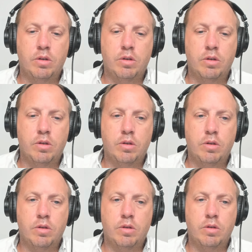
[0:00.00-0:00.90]

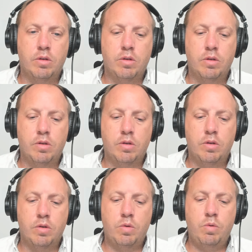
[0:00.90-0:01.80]

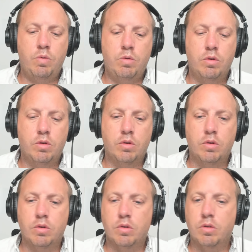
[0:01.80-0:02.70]

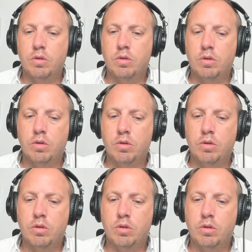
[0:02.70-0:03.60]

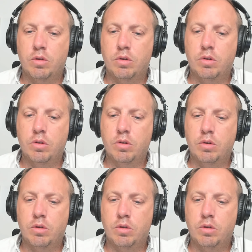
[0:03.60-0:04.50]

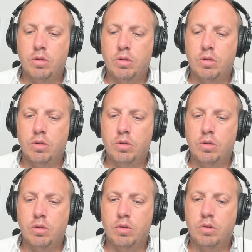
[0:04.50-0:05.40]

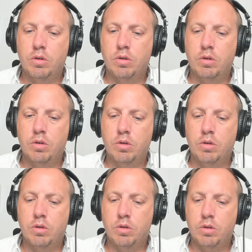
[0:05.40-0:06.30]

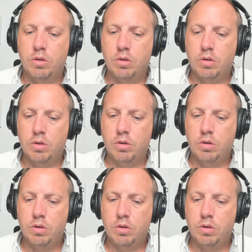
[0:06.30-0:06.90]
The person shown says nothing.